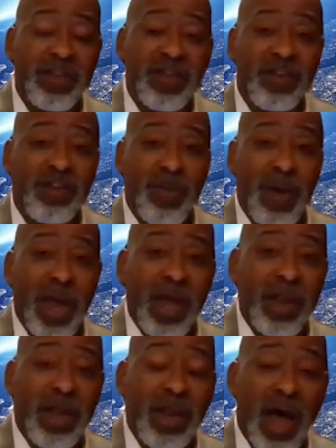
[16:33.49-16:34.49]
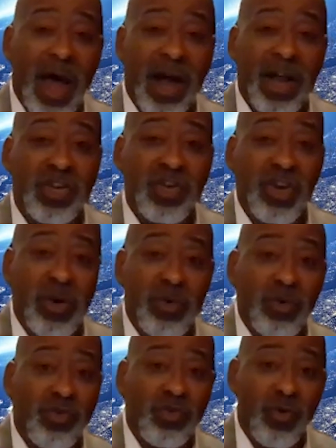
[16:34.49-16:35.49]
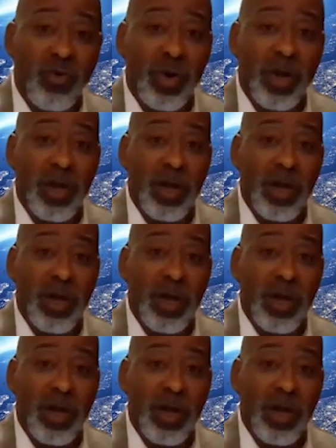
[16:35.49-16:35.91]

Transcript: is expanding our territory,